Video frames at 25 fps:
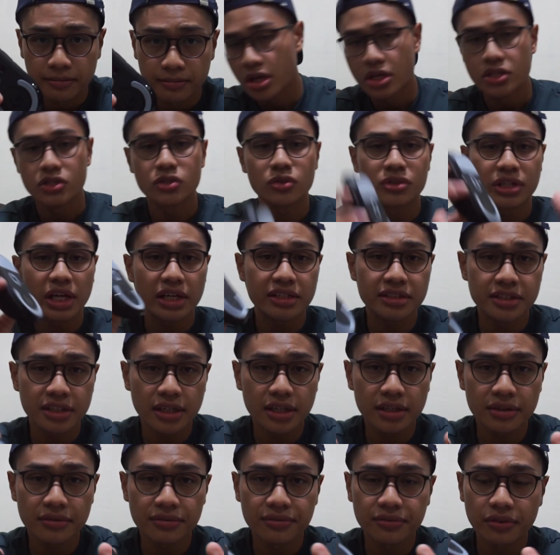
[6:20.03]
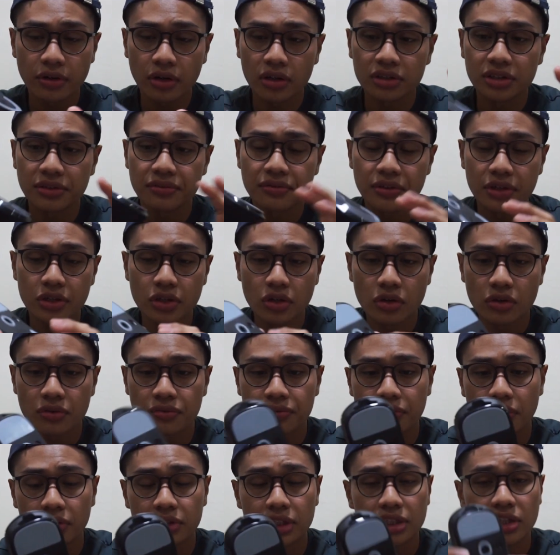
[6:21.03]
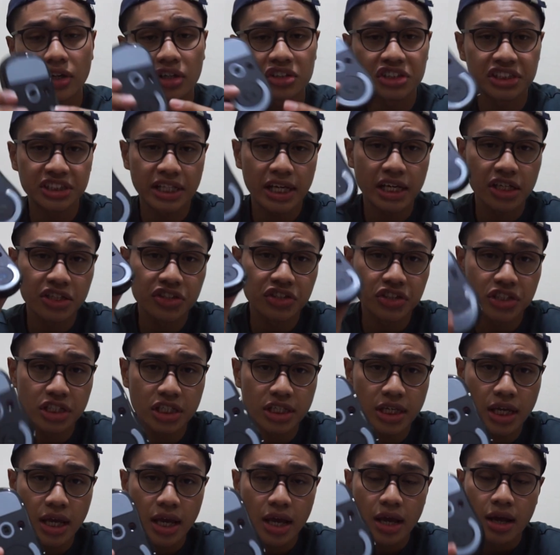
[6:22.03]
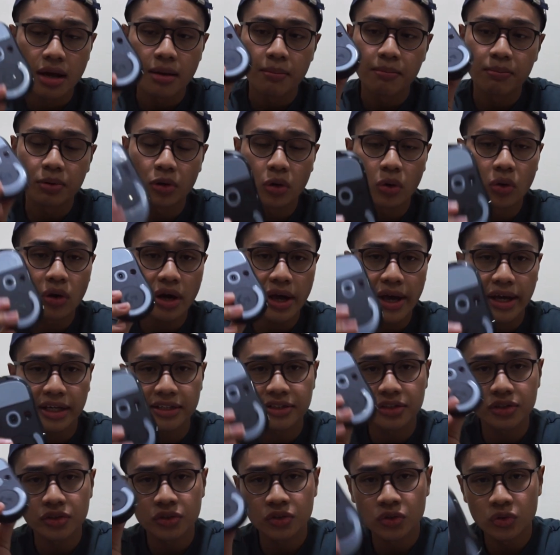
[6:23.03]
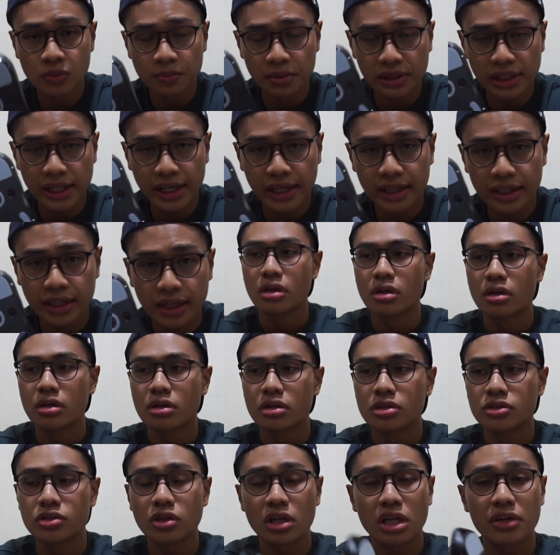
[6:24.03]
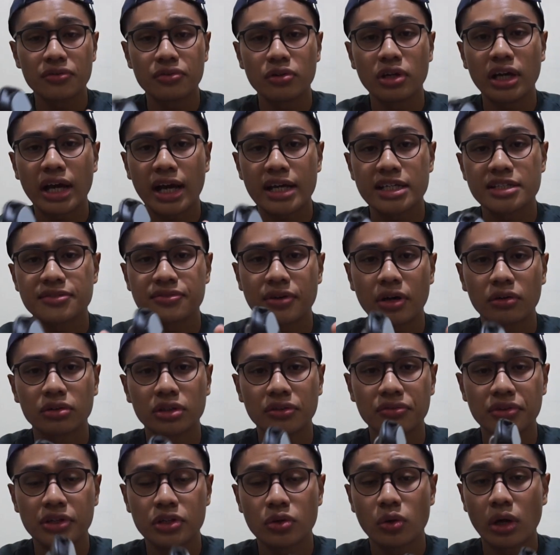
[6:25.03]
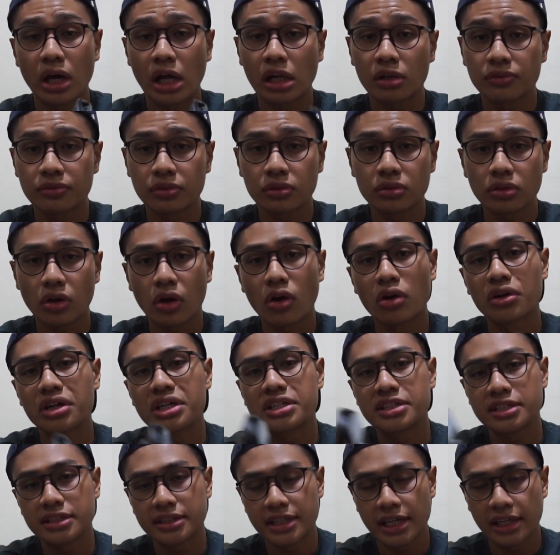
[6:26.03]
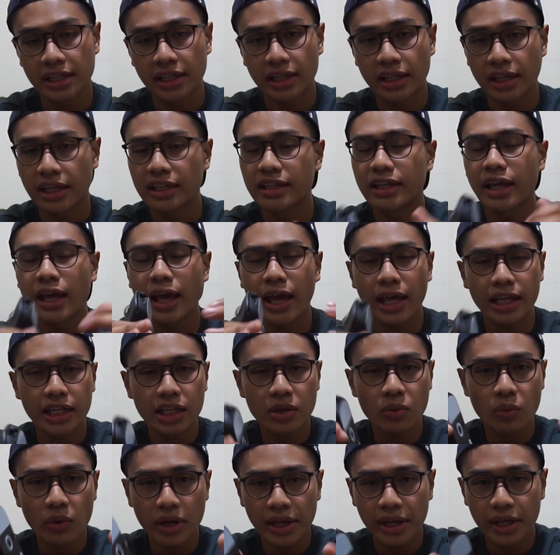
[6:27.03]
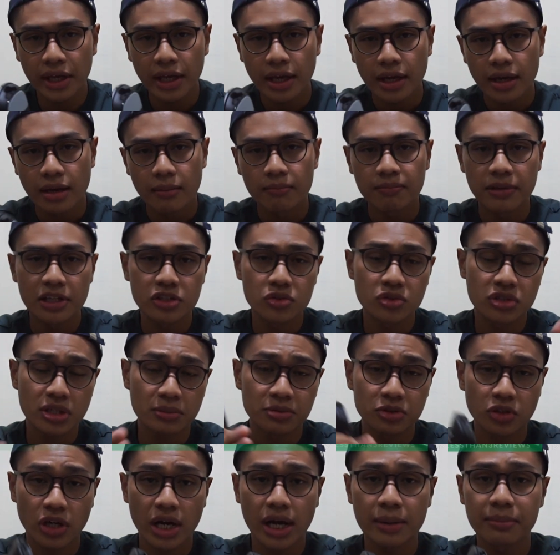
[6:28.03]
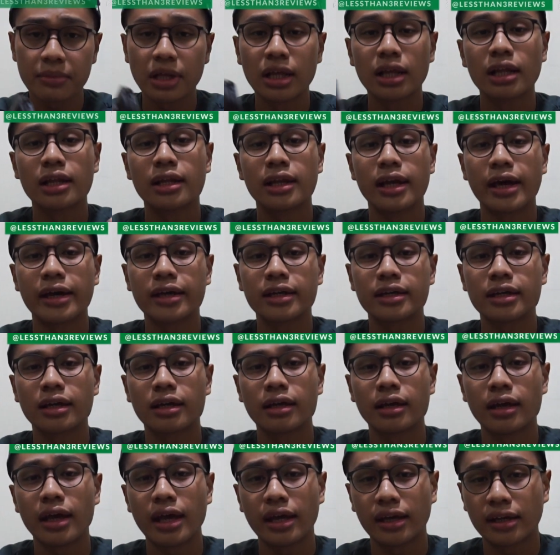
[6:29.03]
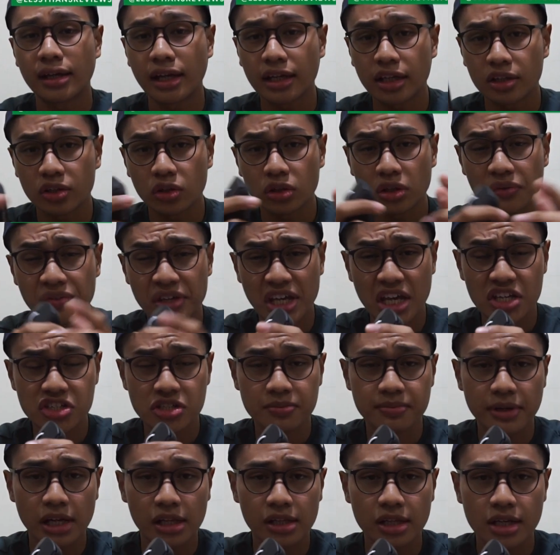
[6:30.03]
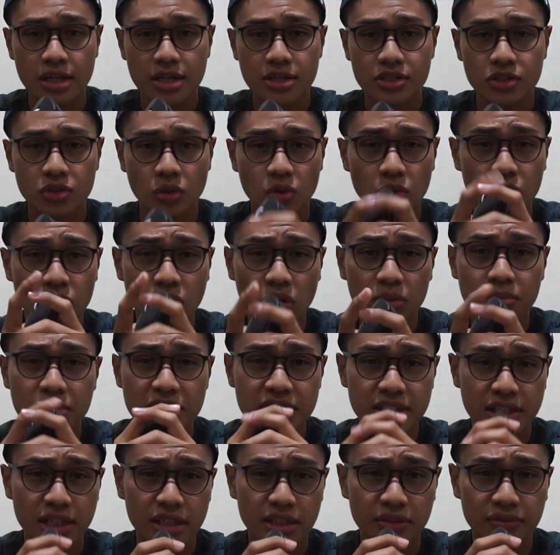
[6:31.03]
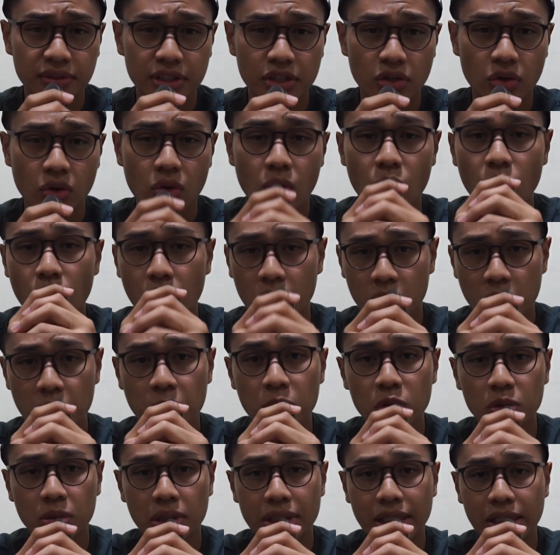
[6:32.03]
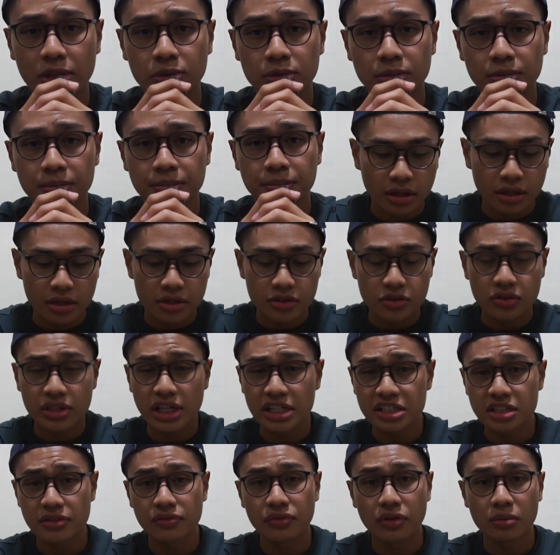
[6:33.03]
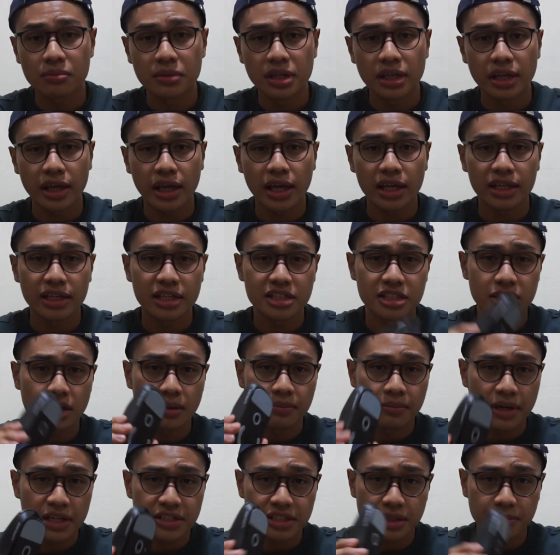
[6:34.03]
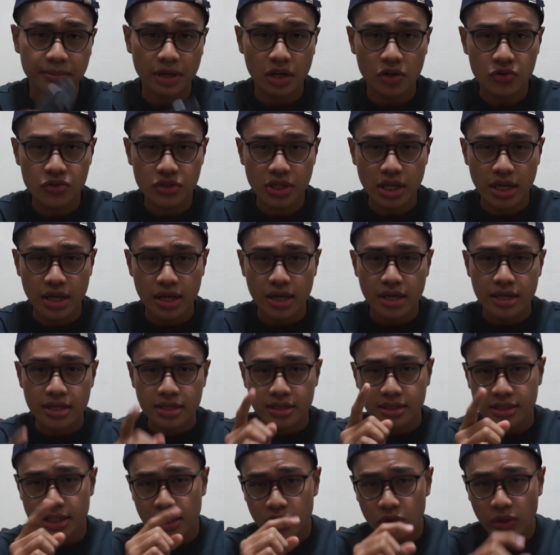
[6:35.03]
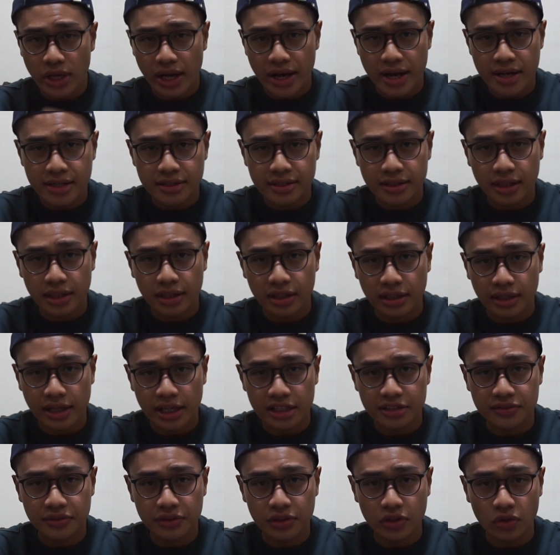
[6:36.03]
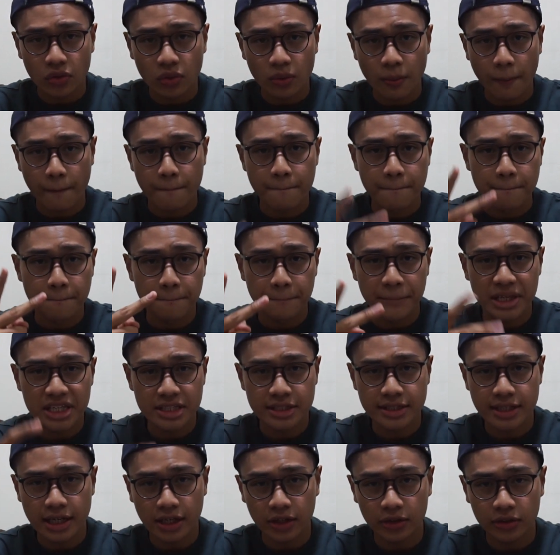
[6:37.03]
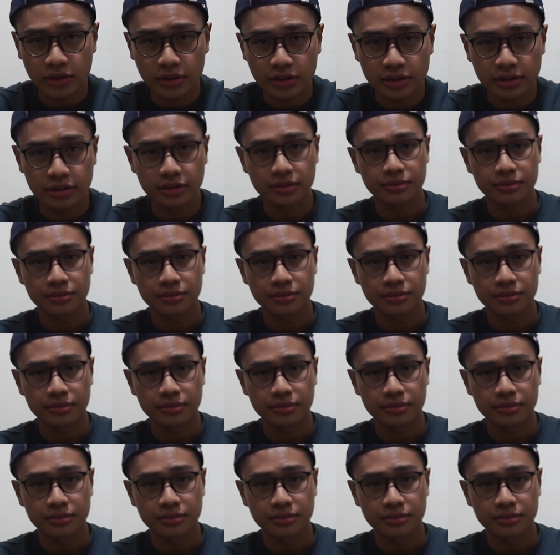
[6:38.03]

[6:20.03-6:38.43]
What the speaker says: So that's it for the video for the Logitech G Pro X Superlight. So if you guys found the video helpful or entertaining in any way, please do subscribe, like, and click the notification bell so you don't miss another video when we put one out. So that's it from me and this amazing mouse. See you guys in the next video. Peace out.